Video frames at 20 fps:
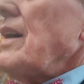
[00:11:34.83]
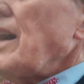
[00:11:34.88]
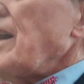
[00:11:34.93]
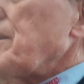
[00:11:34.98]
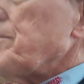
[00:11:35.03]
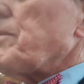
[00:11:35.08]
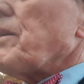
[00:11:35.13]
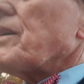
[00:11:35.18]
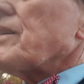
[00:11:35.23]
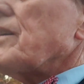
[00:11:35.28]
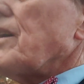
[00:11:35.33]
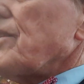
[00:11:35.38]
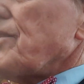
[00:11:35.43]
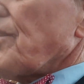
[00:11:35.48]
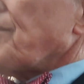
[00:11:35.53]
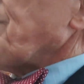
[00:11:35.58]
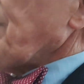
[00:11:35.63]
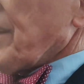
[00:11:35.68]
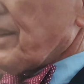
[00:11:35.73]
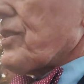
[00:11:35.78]
And among
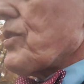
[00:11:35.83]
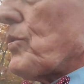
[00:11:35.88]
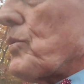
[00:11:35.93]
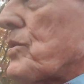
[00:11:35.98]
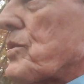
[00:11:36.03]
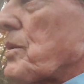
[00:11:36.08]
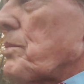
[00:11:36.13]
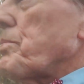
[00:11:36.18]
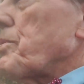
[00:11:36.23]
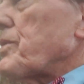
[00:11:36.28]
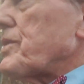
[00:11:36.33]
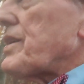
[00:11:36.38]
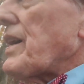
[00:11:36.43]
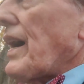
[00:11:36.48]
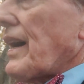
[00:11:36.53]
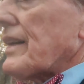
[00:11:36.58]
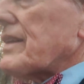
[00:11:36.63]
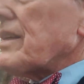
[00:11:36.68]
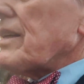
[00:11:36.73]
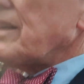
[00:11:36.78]
other things, it was to
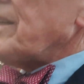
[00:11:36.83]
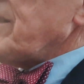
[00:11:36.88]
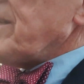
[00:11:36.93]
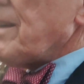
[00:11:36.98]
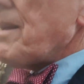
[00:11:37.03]
protect